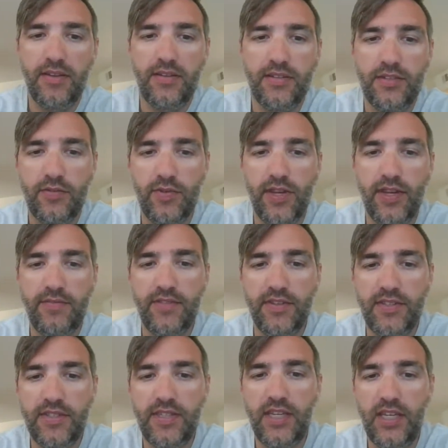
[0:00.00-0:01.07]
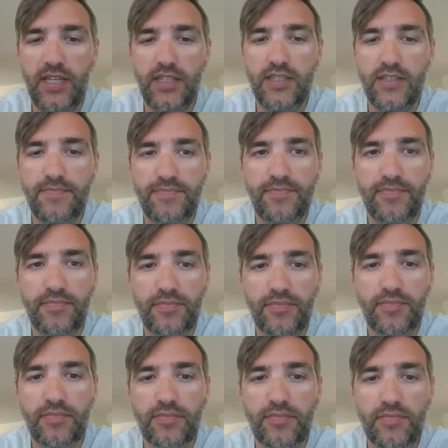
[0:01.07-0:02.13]
So we have the seeds,
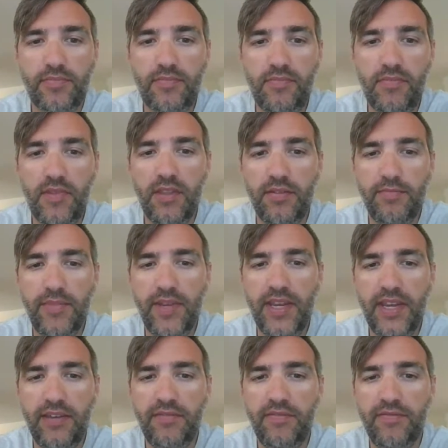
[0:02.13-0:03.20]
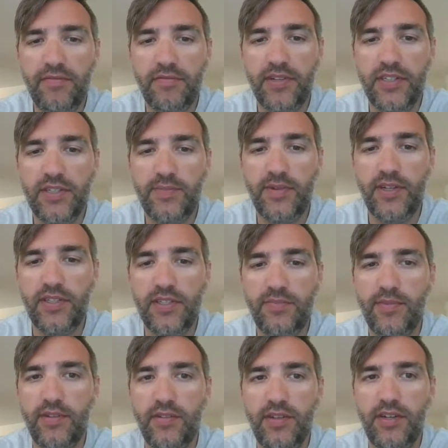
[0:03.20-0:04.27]
the main
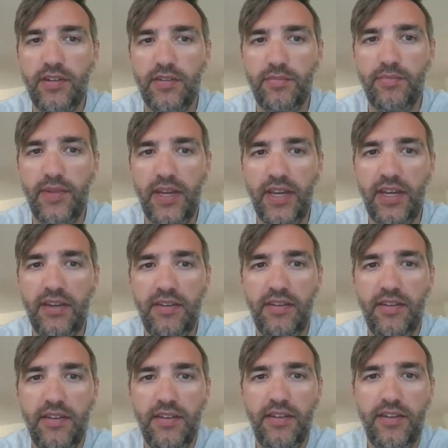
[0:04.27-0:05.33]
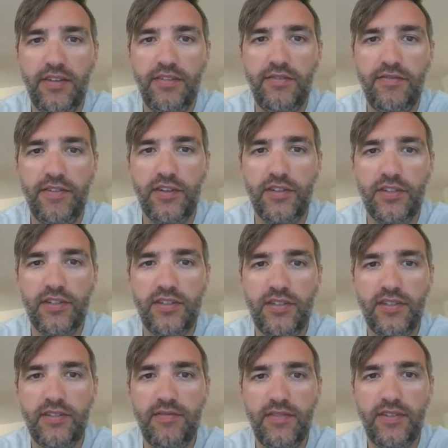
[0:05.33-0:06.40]
responsibility or main
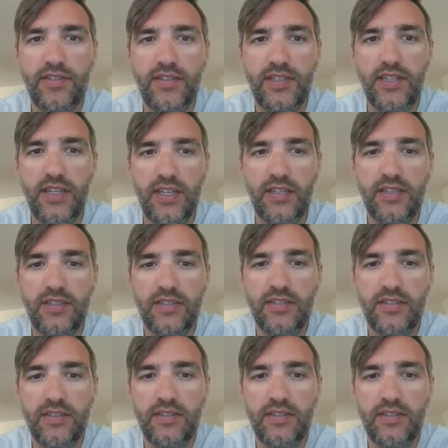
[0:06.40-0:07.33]
functions of the seeds.